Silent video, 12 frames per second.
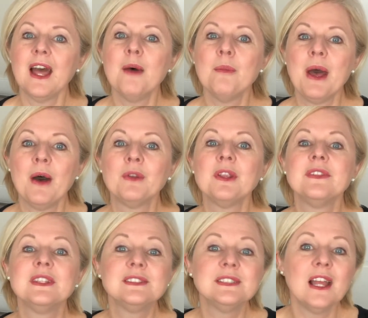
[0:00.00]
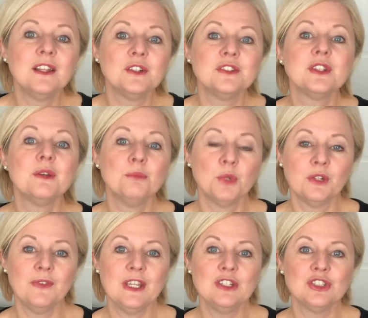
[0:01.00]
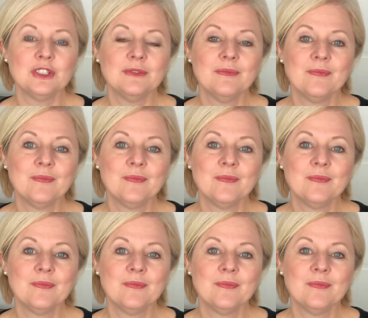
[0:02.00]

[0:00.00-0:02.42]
about the seller's motivation.